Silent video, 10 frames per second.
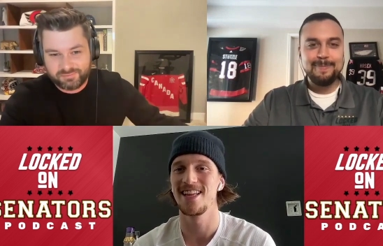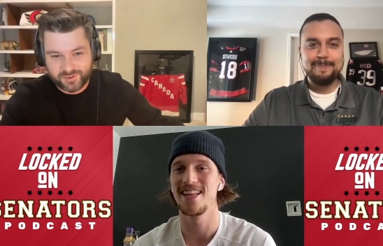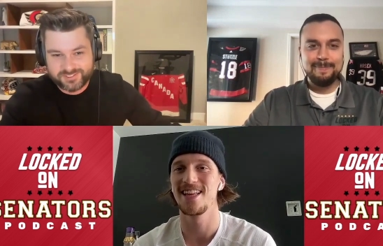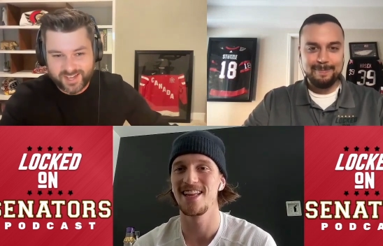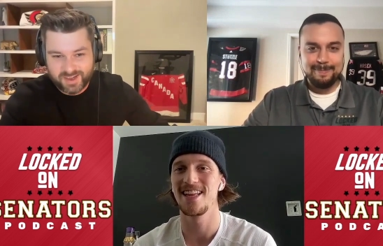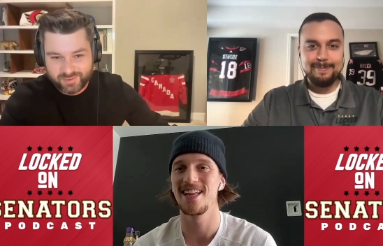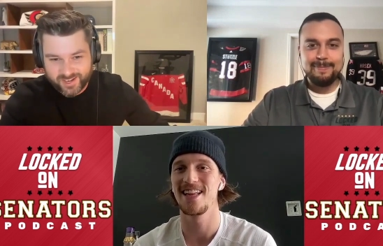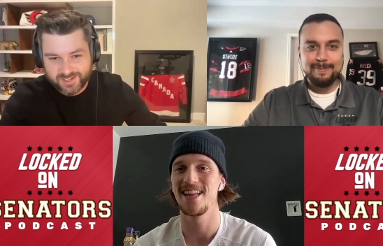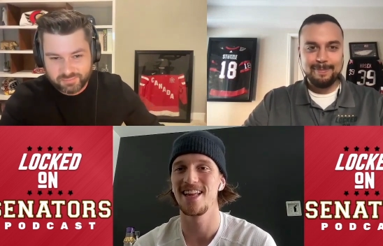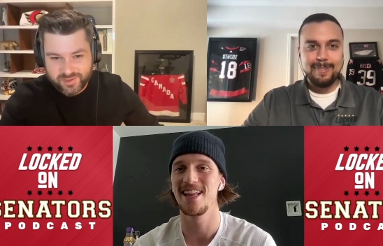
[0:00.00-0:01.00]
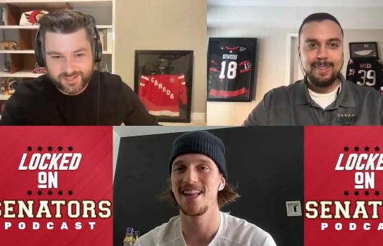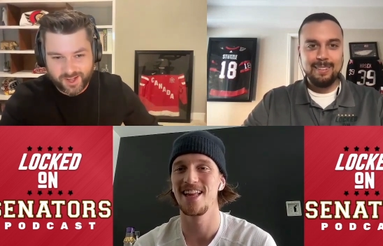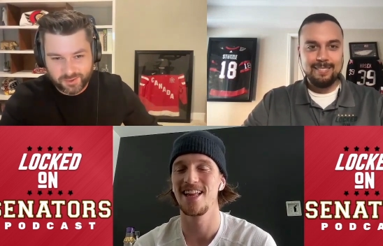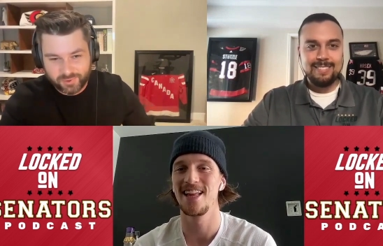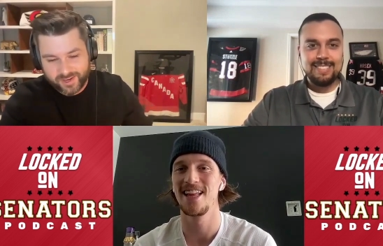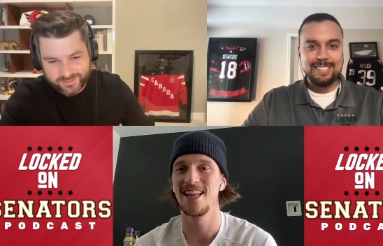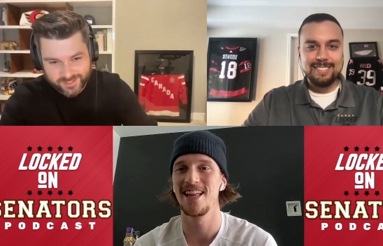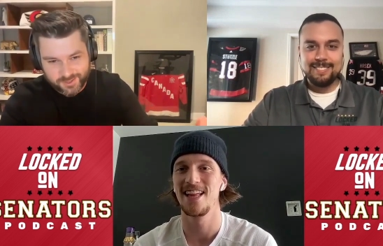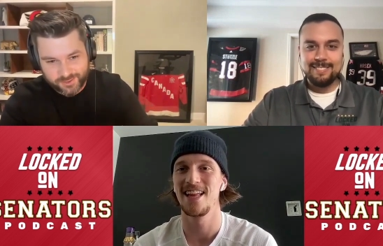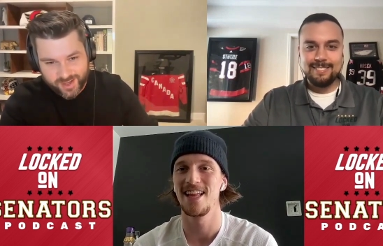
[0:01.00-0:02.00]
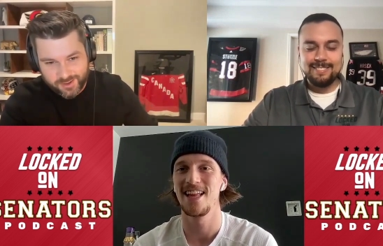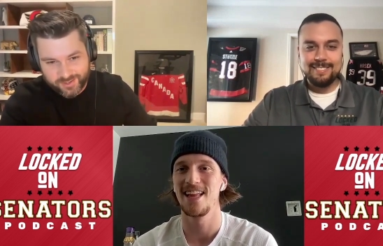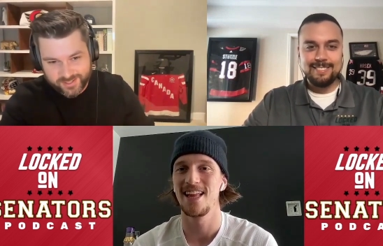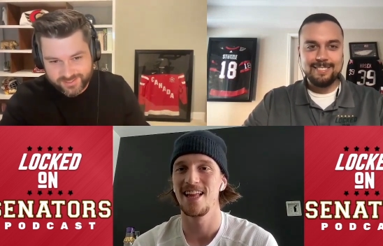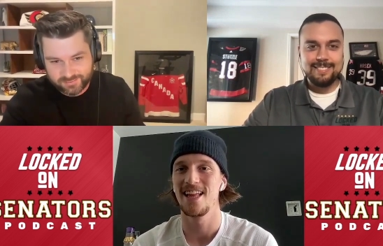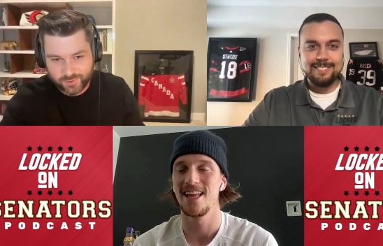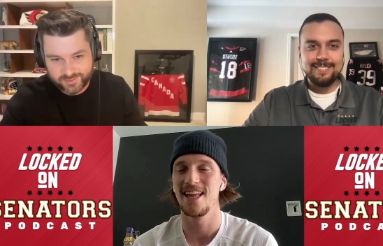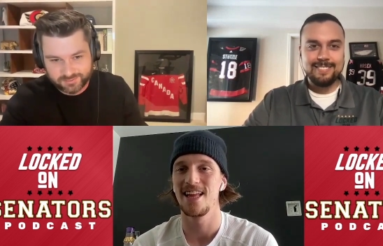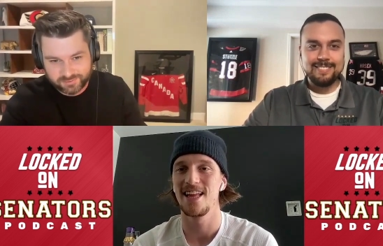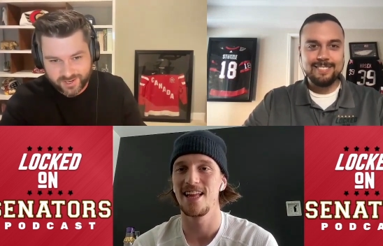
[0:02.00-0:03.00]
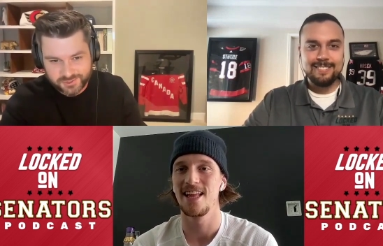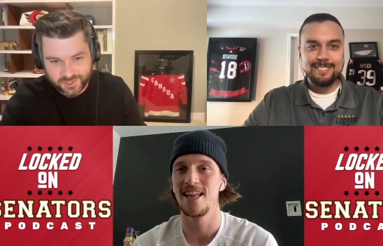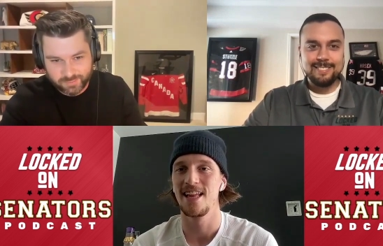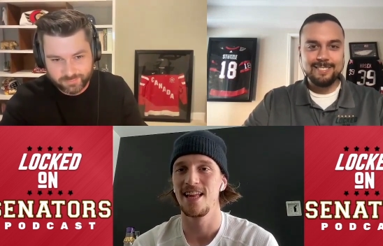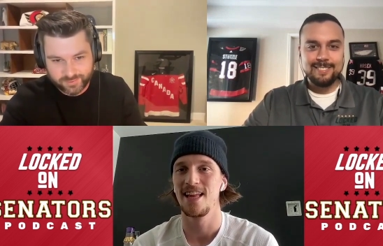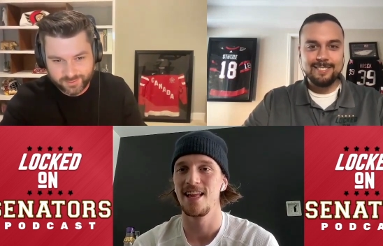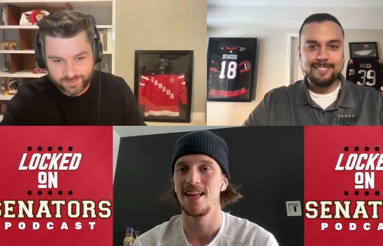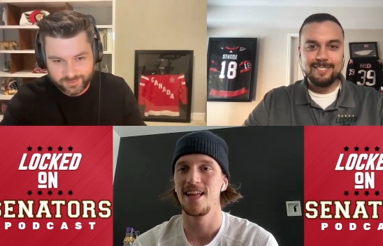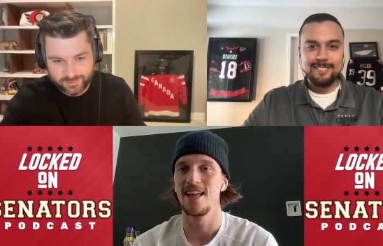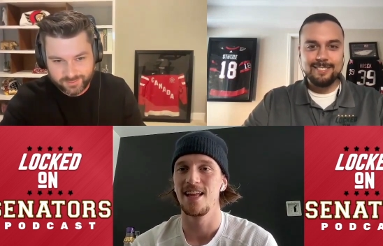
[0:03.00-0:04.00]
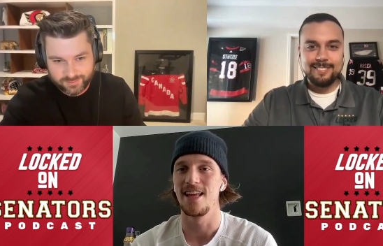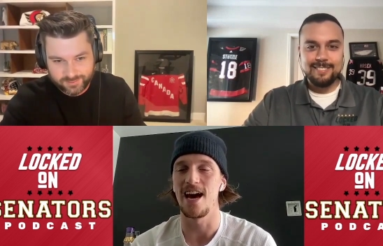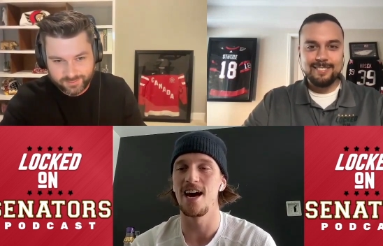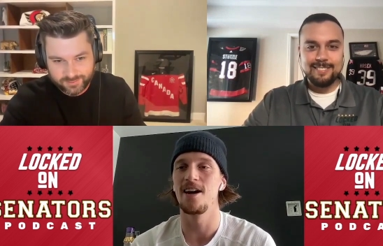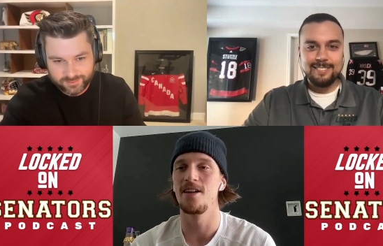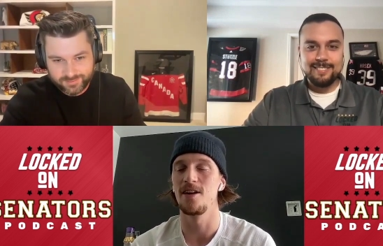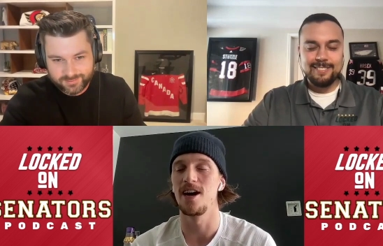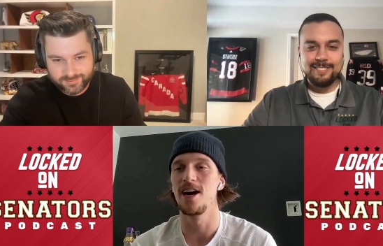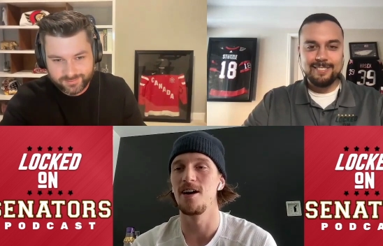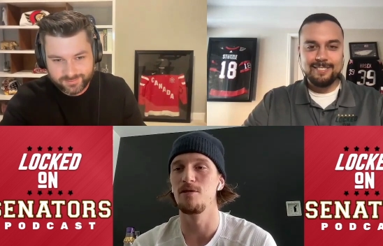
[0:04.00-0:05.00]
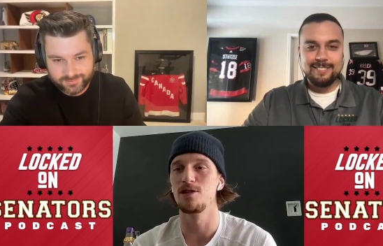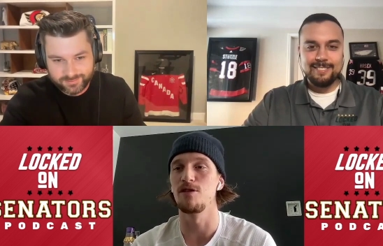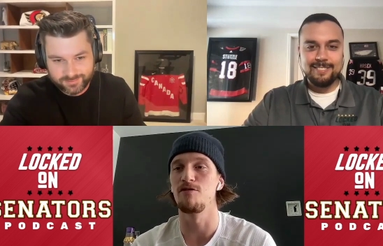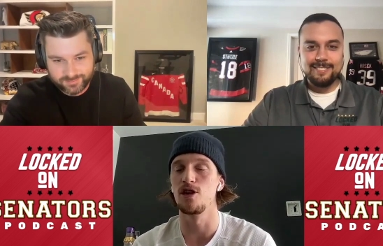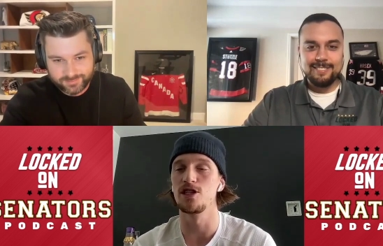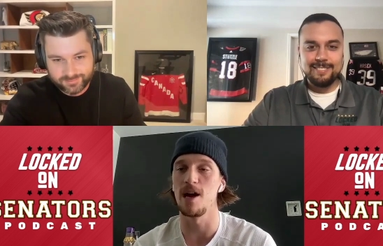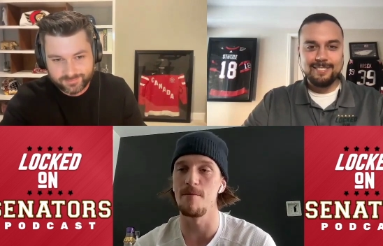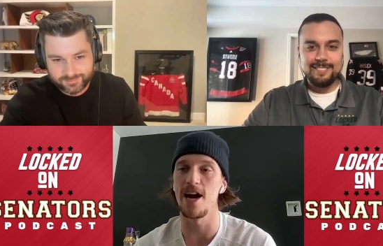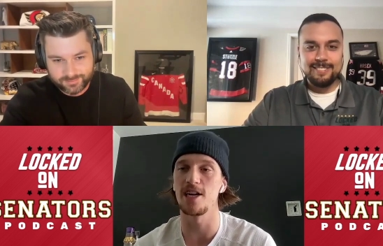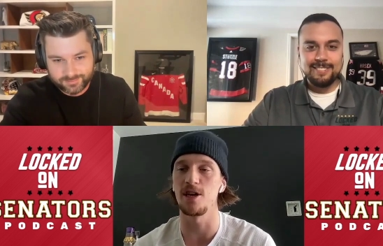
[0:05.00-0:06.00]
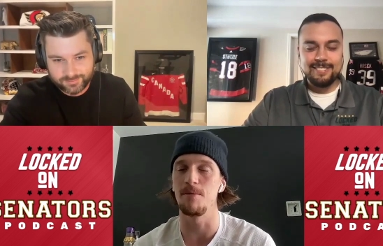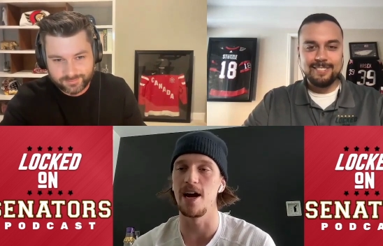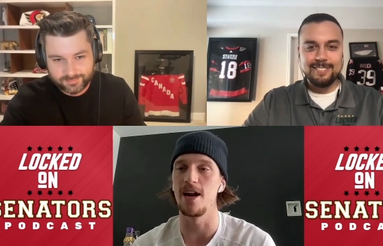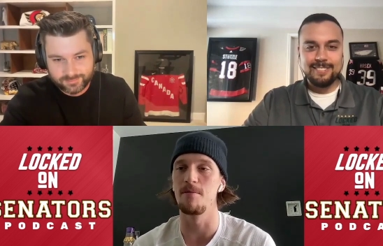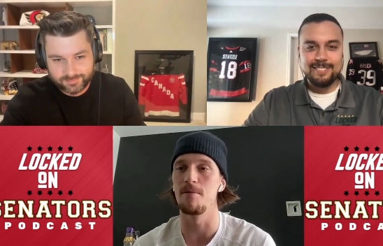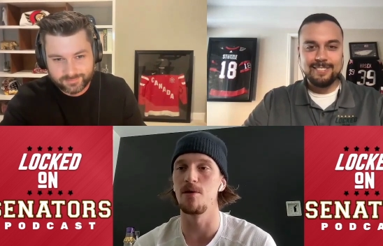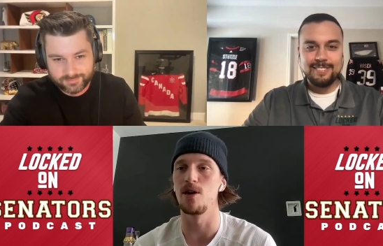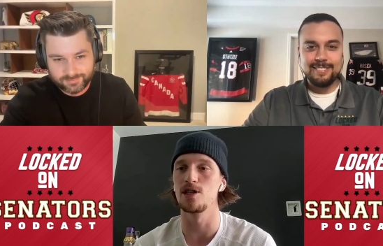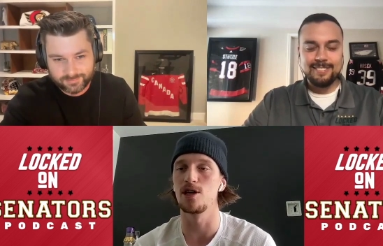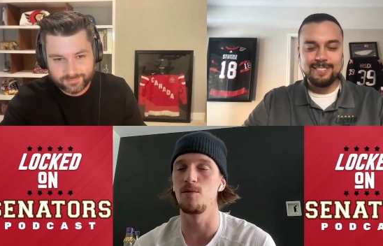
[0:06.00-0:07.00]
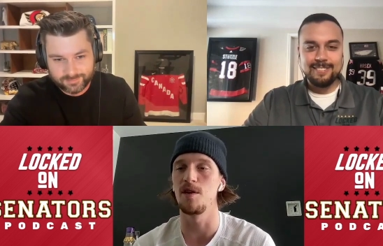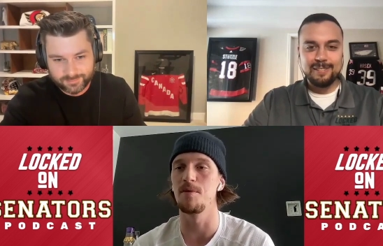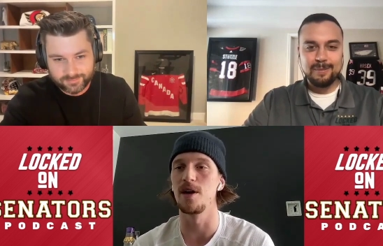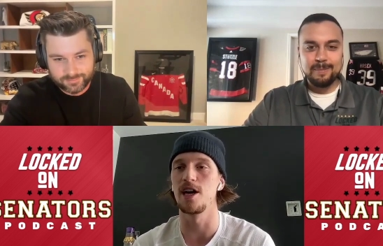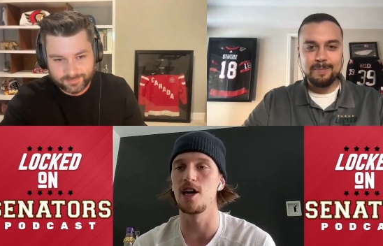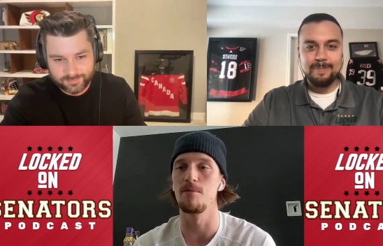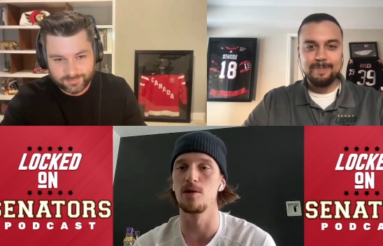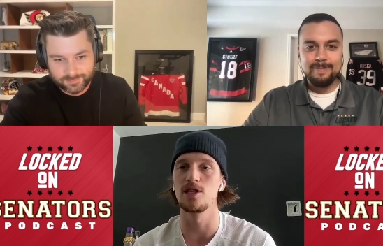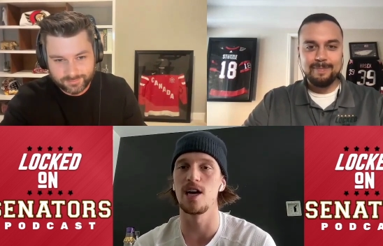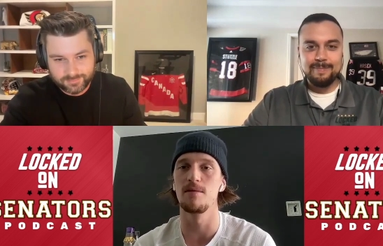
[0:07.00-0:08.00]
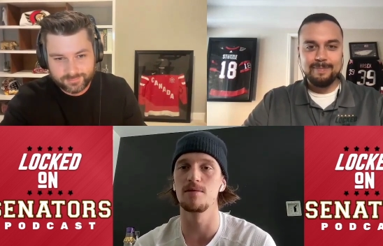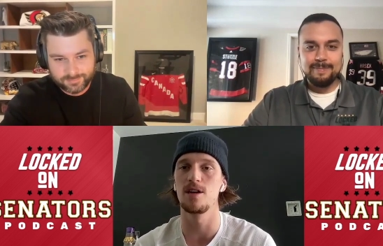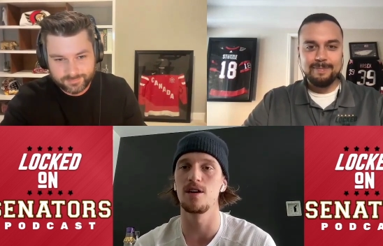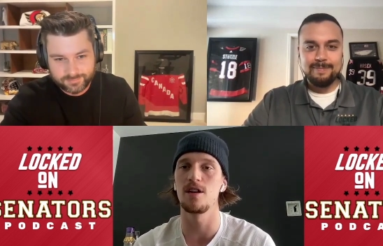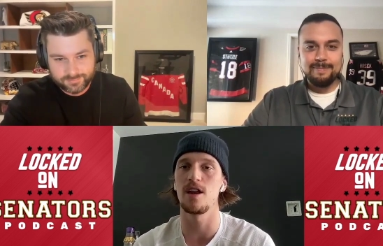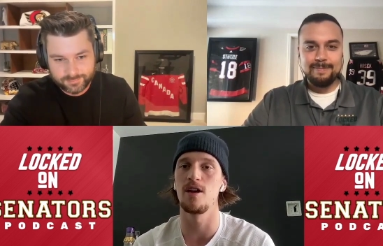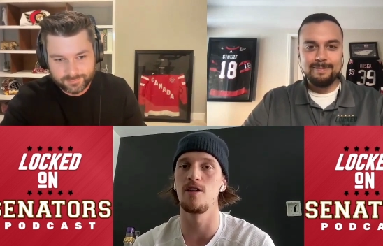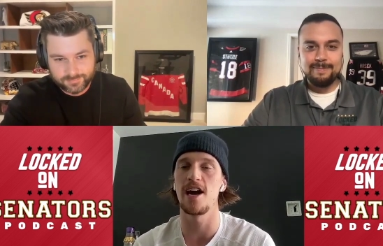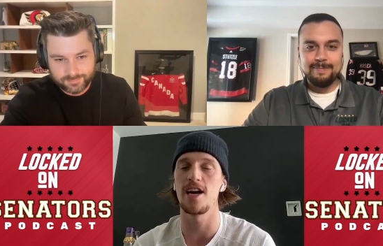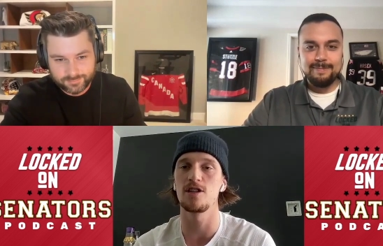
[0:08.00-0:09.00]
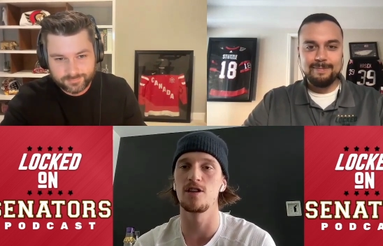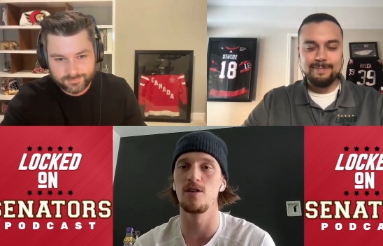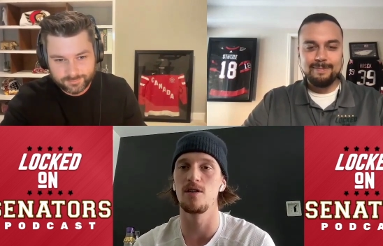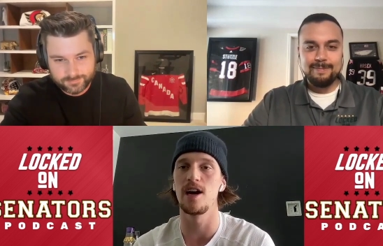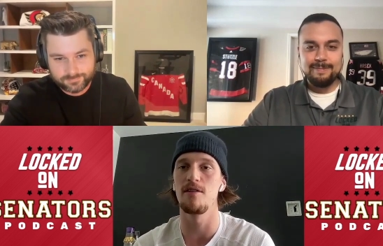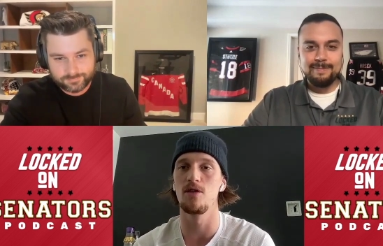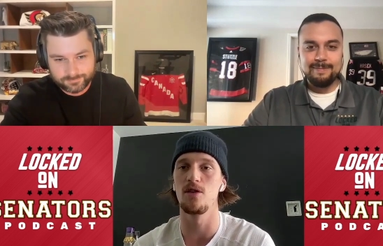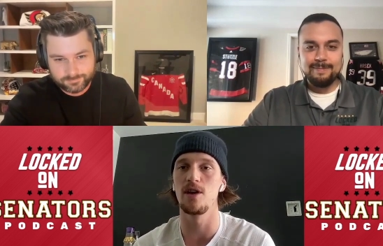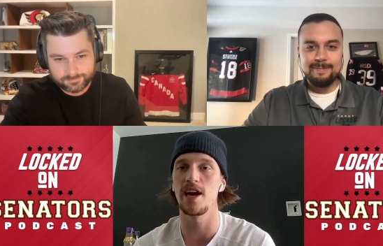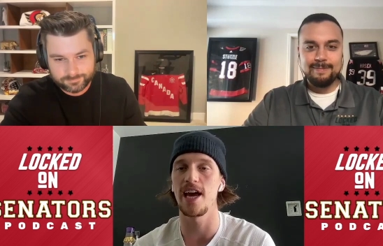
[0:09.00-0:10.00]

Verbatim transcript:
Speaker 1: your first time getting to meet Colin White? Because I know now you guys have quite the friendship.
Speaker 2: Yeah, uh, it was the first time I actually met him in person. We played a couple times on international level